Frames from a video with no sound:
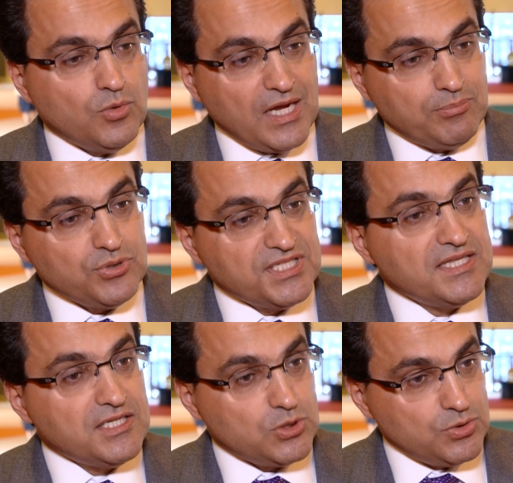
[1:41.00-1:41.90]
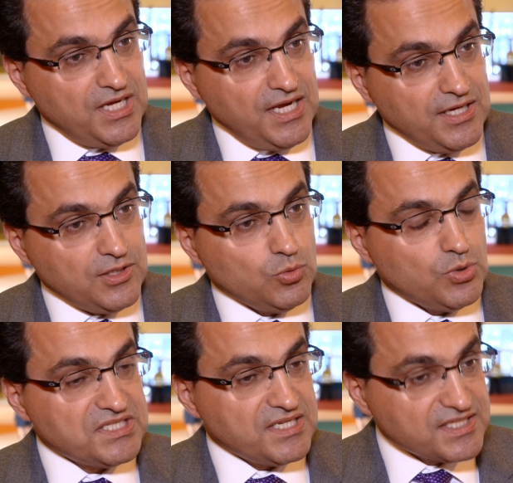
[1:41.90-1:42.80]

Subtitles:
What I presented today was a